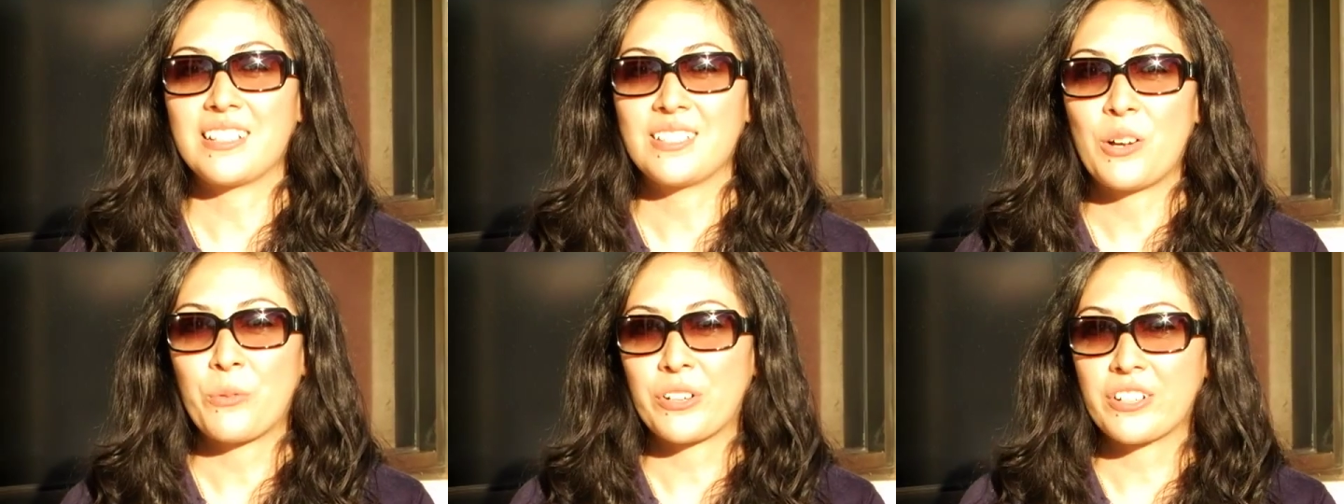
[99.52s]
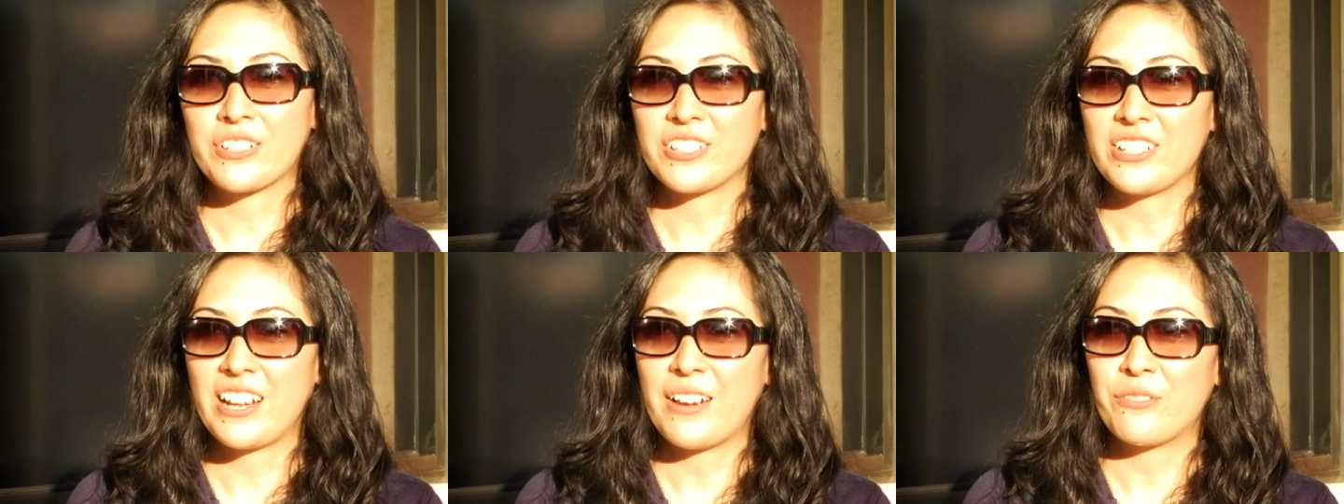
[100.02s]
Because all
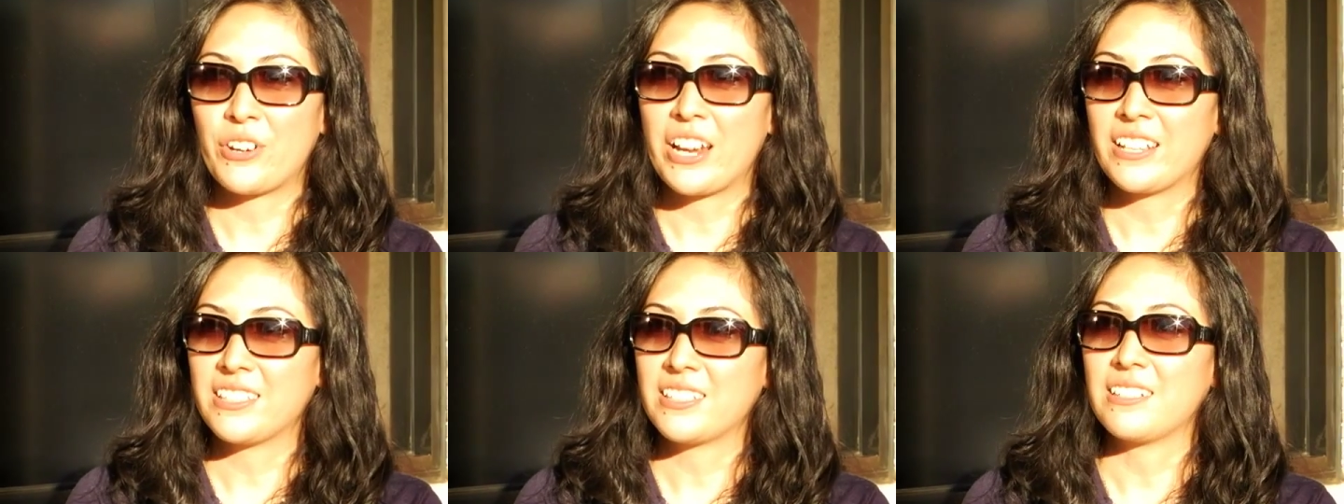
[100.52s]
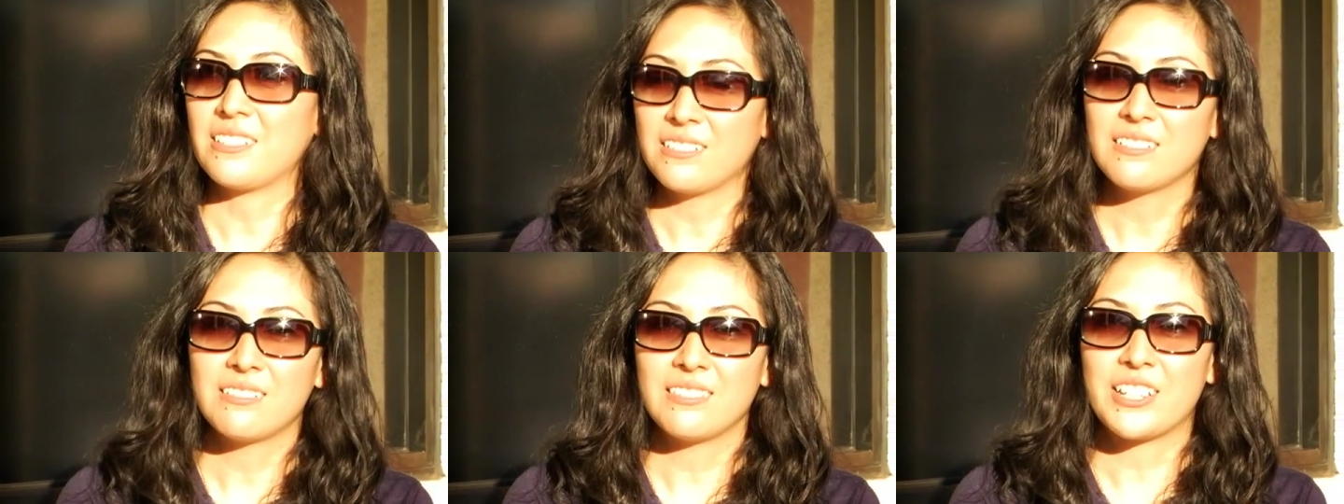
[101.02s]
workers should have rights
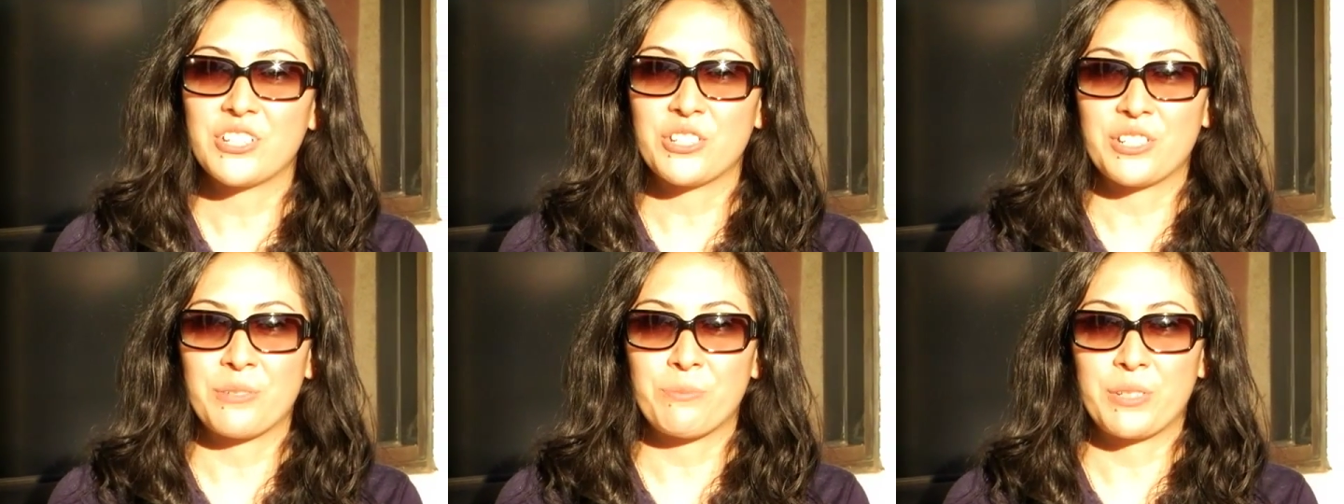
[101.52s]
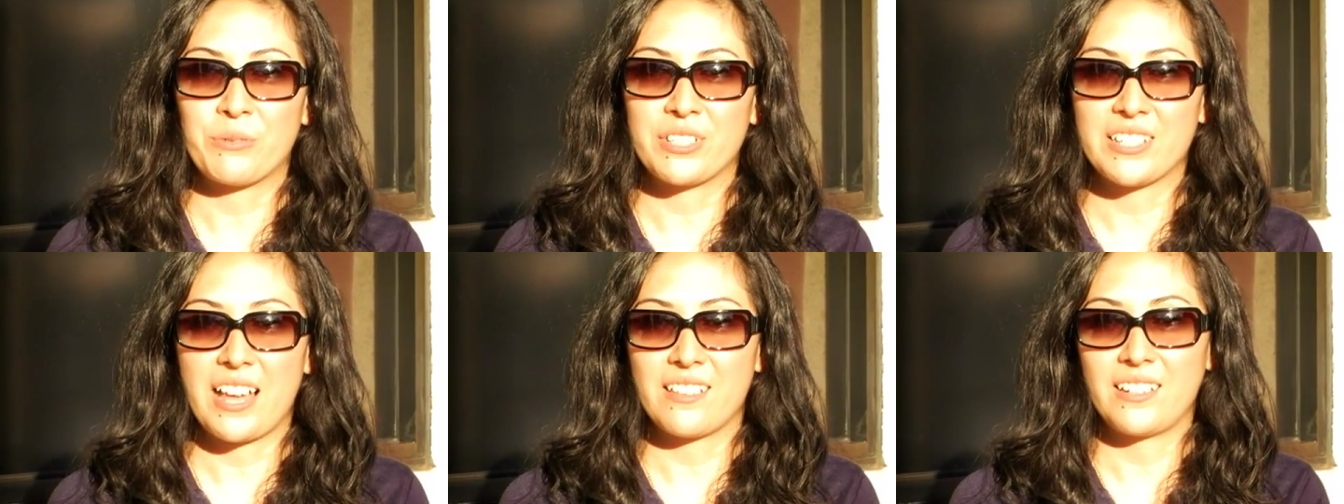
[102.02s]
they shouldn't be
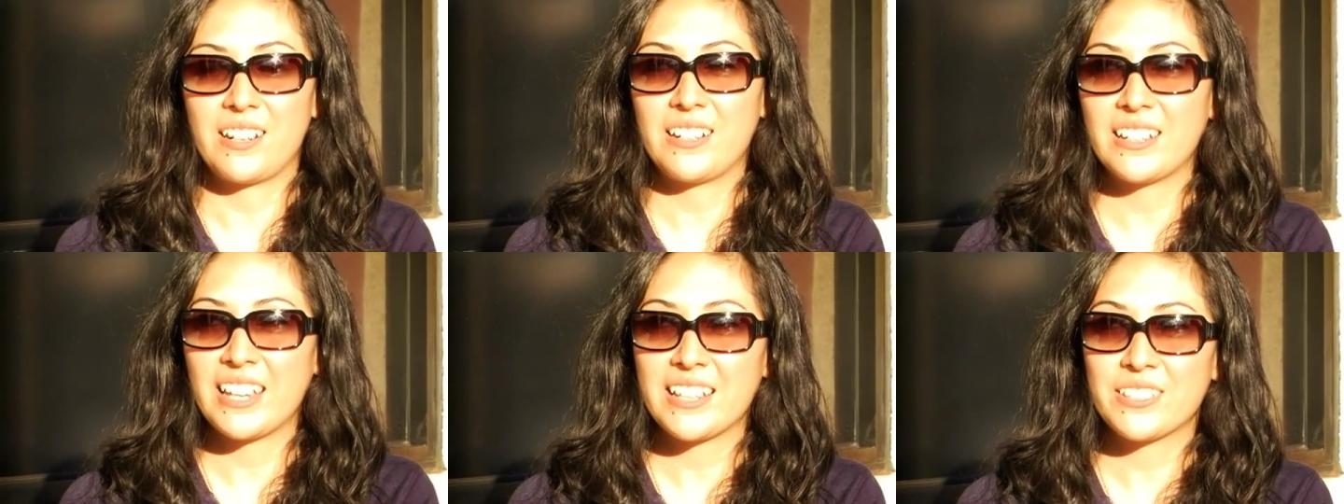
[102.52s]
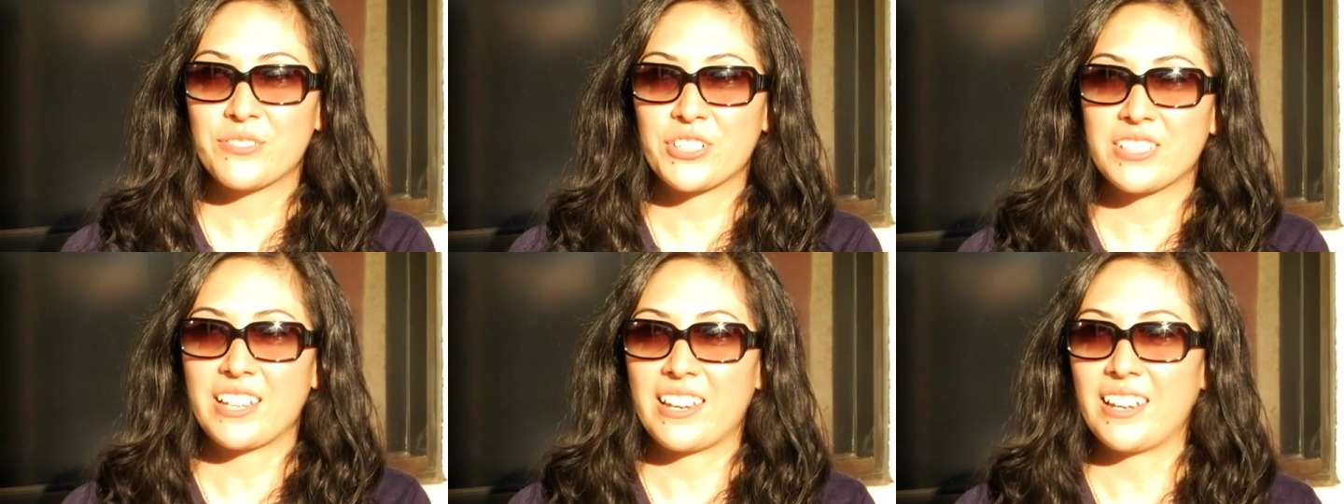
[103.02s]
retaliated against
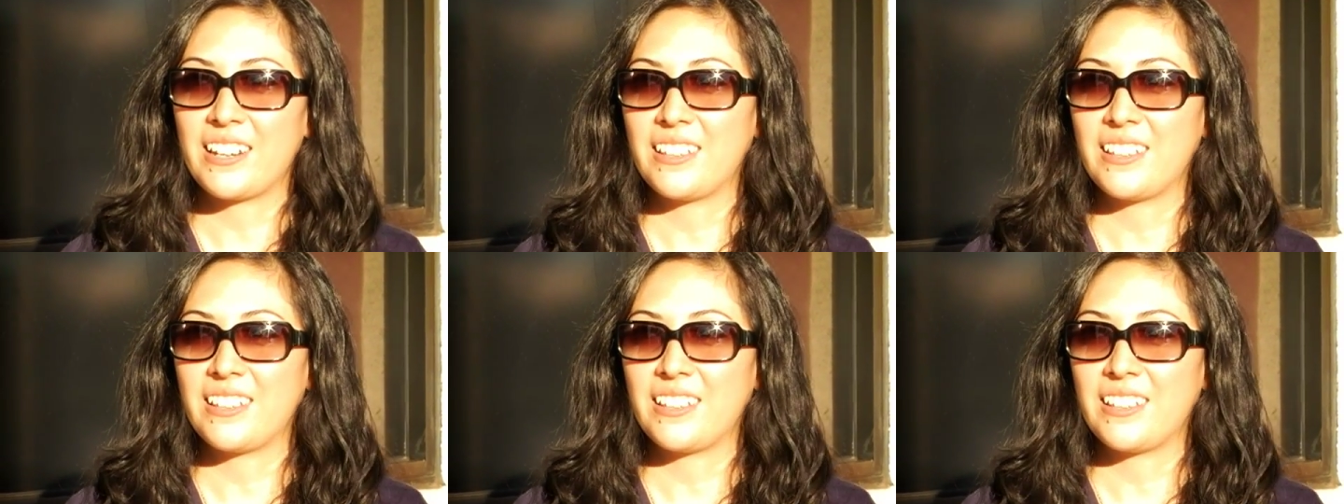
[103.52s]
for saying